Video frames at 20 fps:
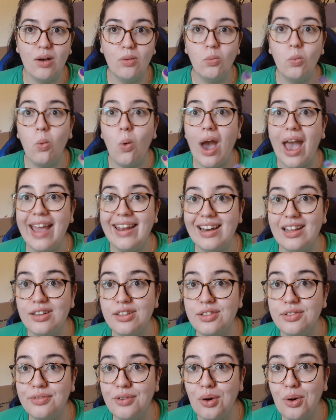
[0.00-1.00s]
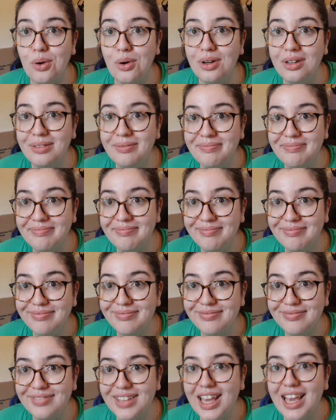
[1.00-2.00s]
when it's for.
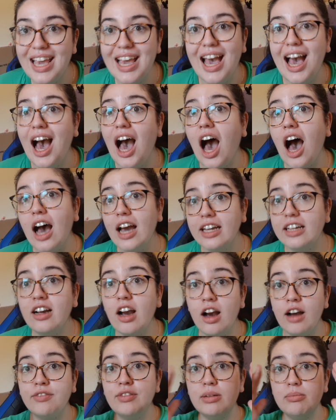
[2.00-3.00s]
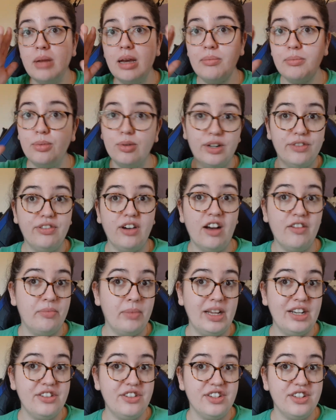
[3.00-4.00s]
I can't remember if I've
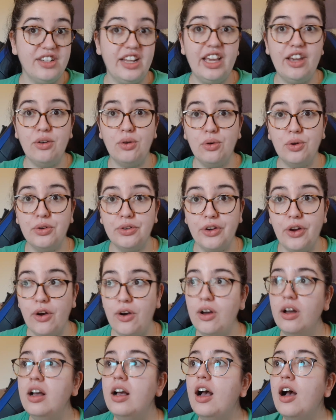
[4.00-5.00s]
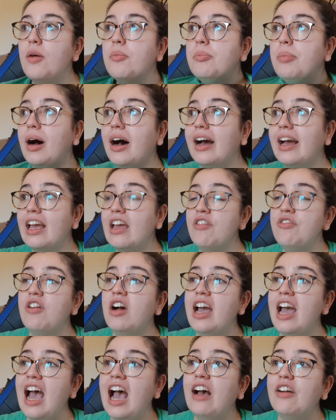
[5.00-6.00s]
mentioned it or not. But if
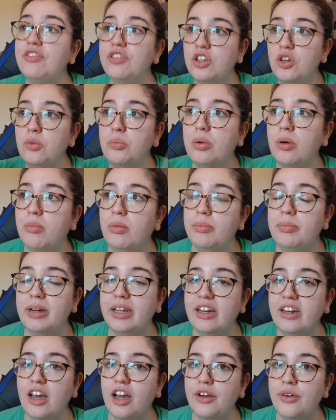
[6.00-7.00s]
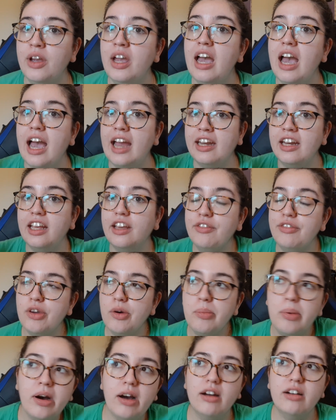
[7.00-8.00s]
I have, you'll probably know. And if you're
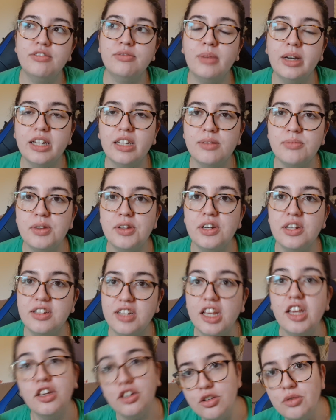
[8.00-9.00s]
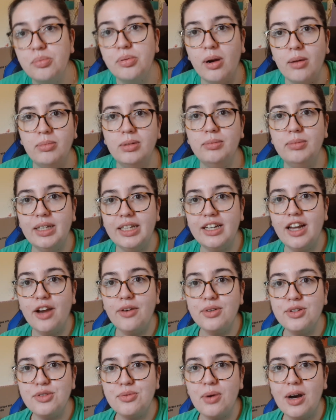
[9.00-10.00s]
part of my community, you'll probably
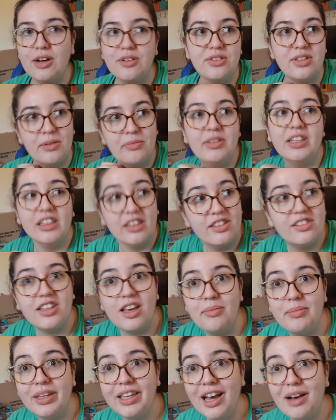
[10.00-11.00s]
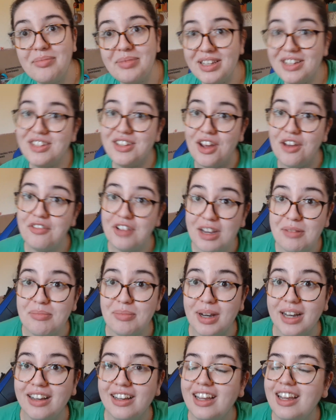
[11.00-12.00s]
know as well something that's coming up this
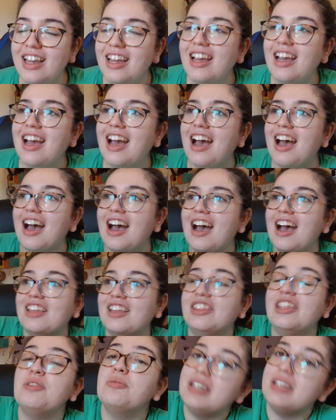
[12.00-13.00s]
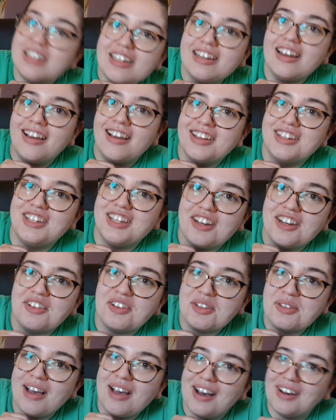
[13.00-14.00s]
November that we did last year
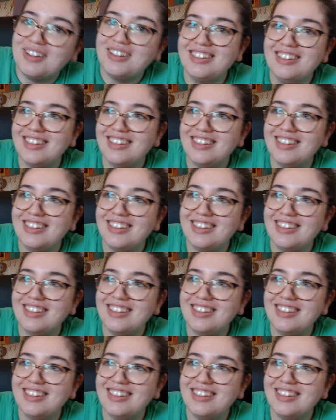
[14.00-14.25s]
as well.